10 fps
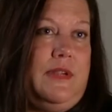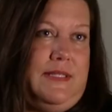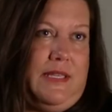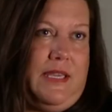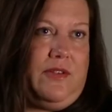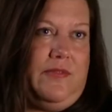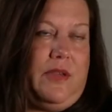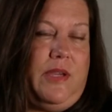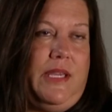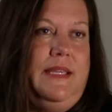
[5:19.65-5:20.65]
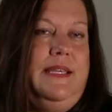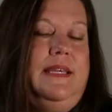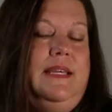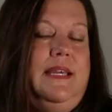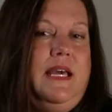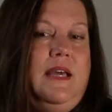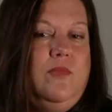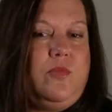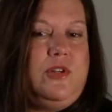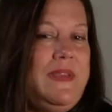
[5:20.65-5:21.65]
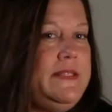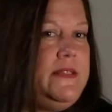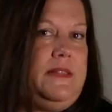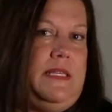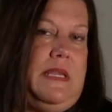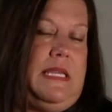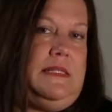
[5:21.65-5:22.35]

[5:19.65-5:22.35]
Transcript: forensic interviewing, um, which basically